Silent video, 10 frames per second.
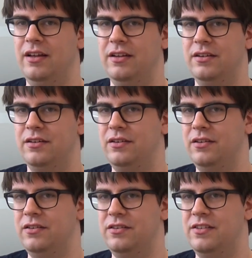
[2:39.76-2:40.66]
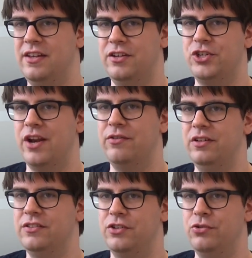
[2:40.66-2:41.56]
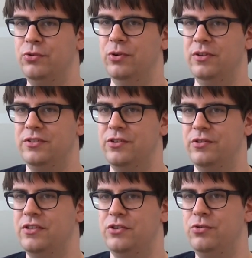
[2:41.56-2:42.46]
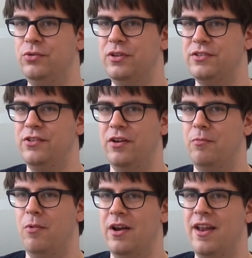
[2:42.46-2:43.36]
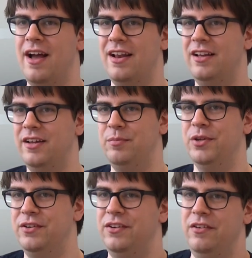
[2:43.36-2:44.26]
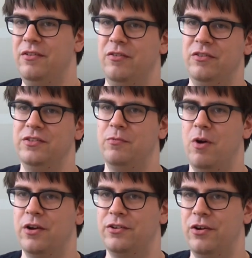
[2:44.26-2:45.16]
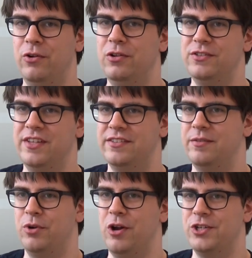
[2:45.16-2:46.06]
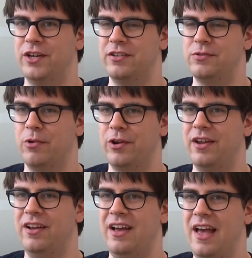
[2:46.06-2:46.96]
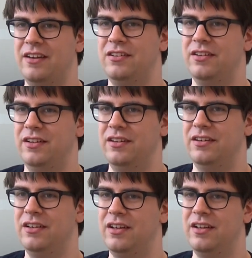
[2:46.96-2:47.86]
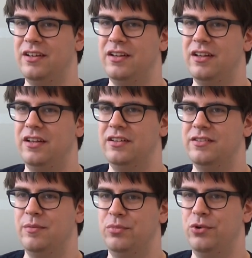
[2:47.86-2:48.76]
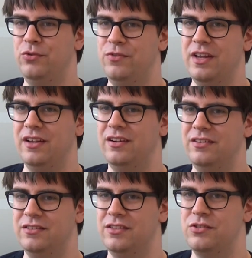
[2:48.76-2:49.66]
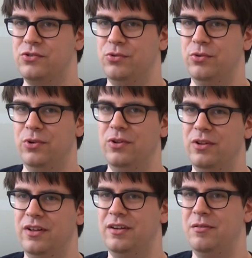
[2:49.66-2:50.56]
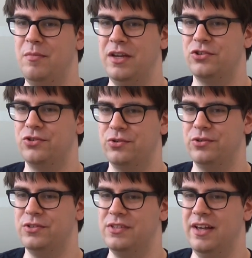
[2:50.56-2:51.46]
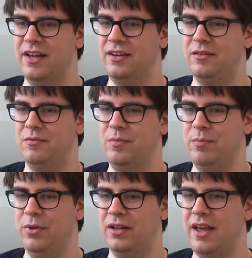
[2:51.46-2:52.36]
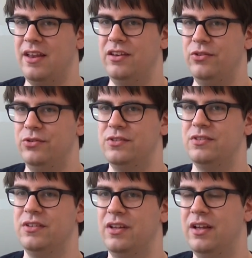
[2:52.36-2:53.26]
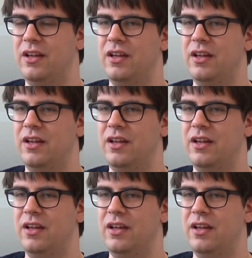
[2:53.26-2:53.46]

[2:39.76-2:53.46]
And then in general the tool. So the tool is not one highlight, but the one goal that the project is working at, and it's improving this tool and make sure that people can use